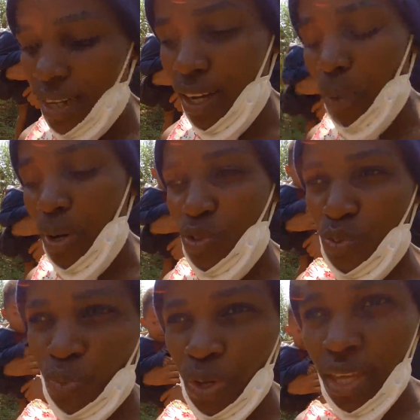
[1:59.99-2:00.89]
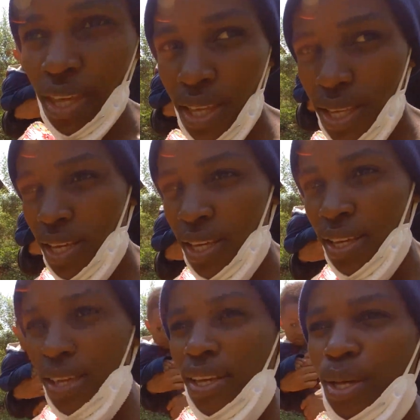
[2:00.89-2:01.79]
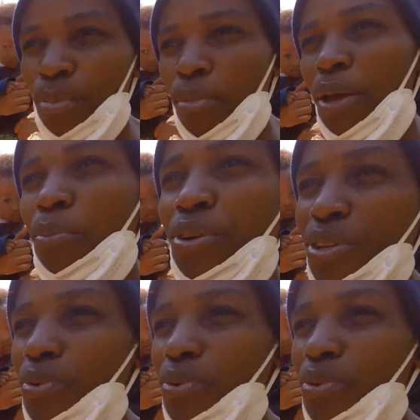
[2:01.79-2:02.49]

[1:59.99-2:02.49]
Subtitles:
I was weak. My body